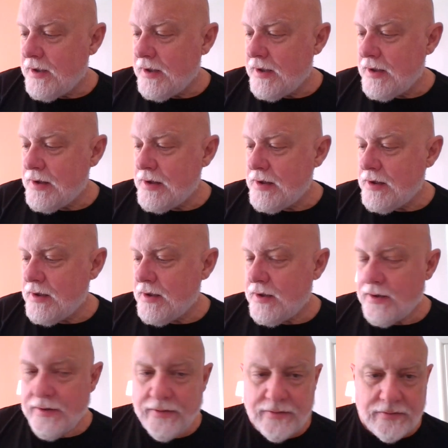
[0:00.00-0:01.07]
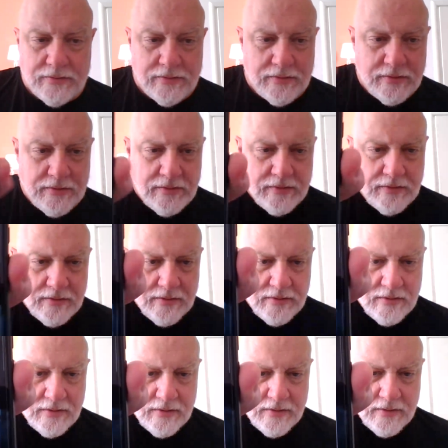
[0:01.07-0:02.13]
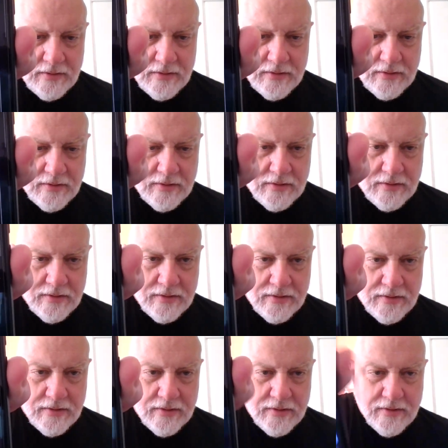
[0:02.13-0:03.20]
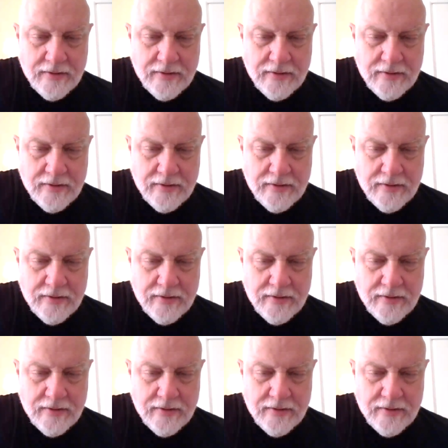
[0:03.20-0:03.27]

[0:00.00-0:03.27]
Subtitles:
Nothing is said.